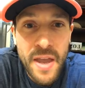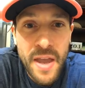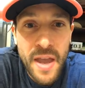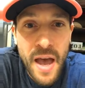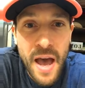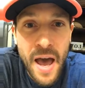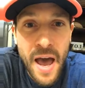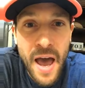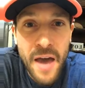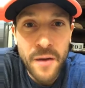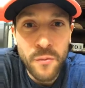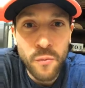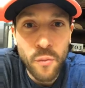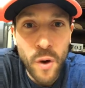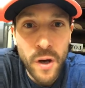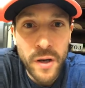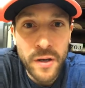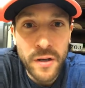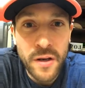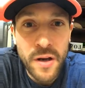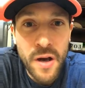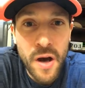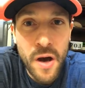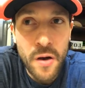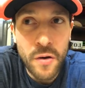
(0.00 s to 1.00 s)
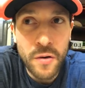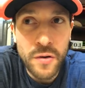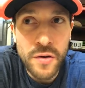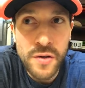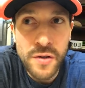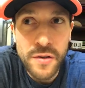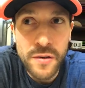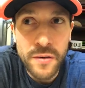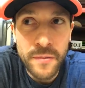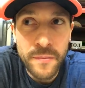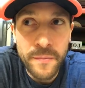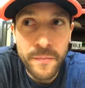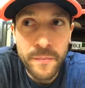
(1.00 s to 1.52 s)
I had one
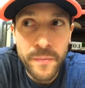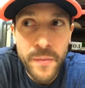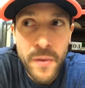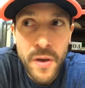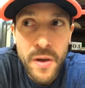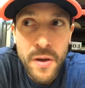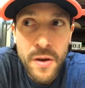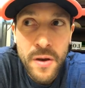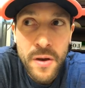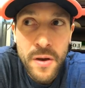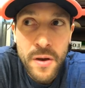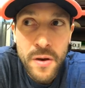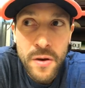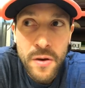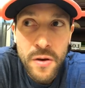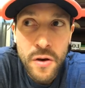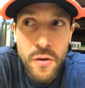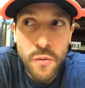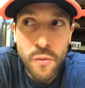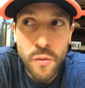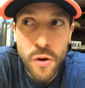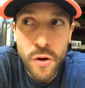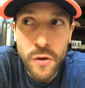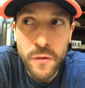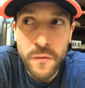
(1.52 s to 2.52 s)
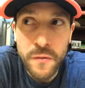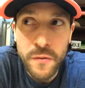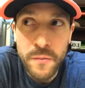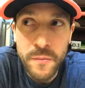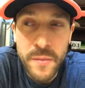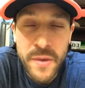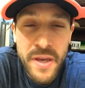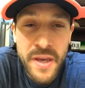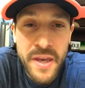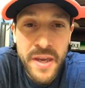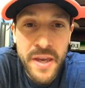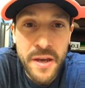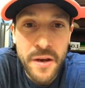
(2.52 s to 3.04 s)
coach who worked for
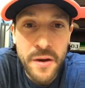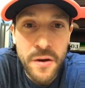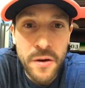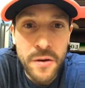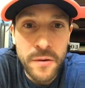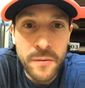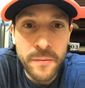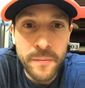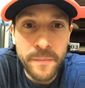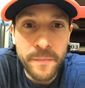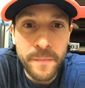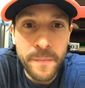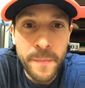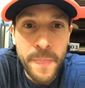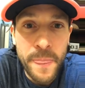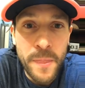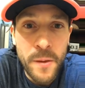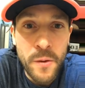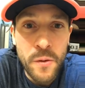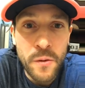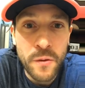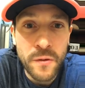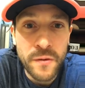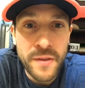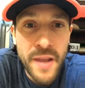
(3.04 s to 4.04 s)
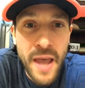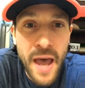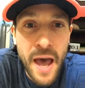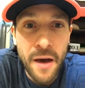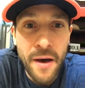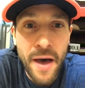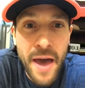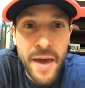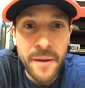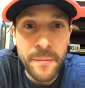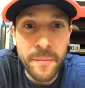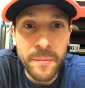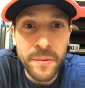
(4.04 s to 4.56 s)
me here who has now
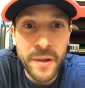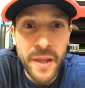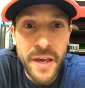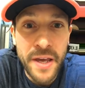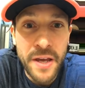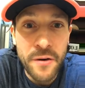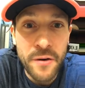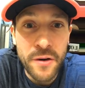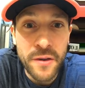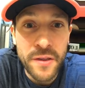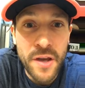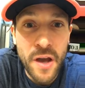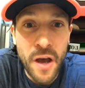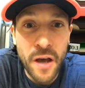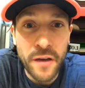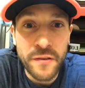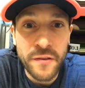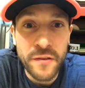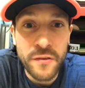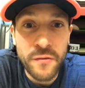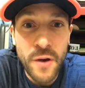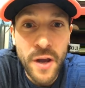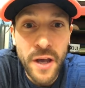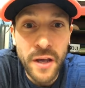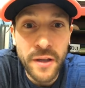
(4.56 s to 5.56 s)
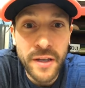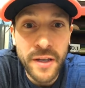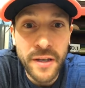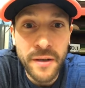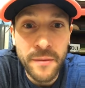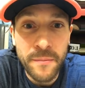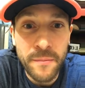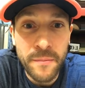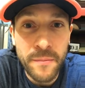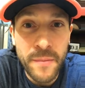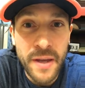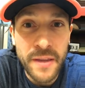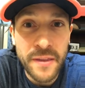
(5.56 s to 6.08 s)
had a player in the Australian,
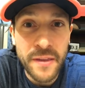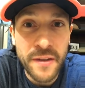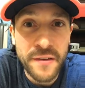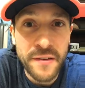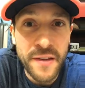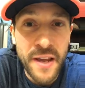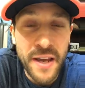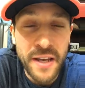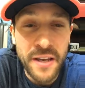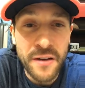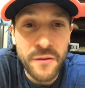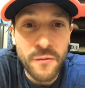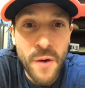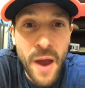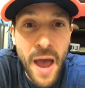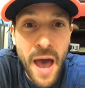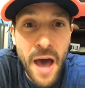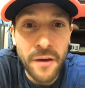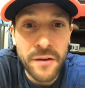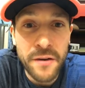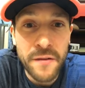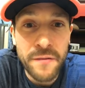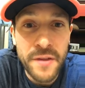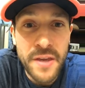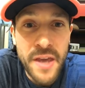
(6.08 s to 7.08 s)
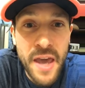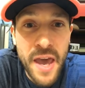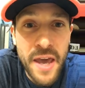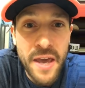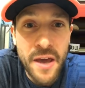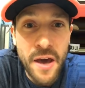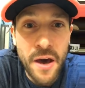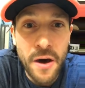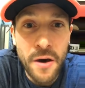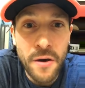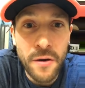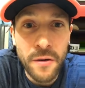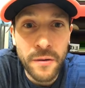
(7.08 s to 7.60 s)
made the second round of the
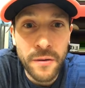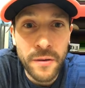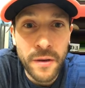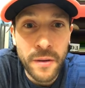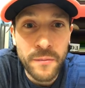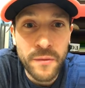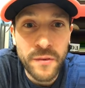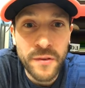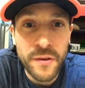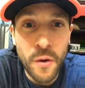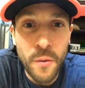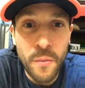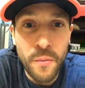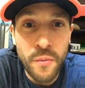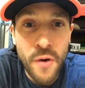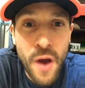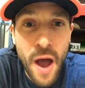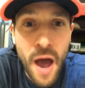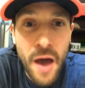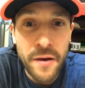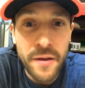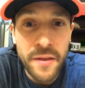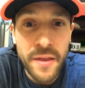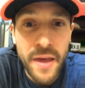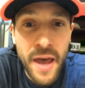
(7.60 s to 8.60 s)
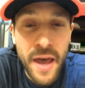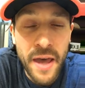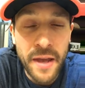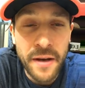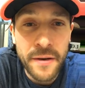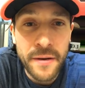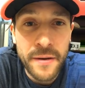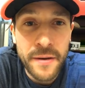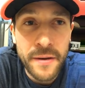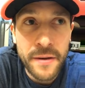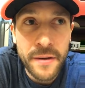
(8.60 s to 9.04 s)
AO. so proud of that.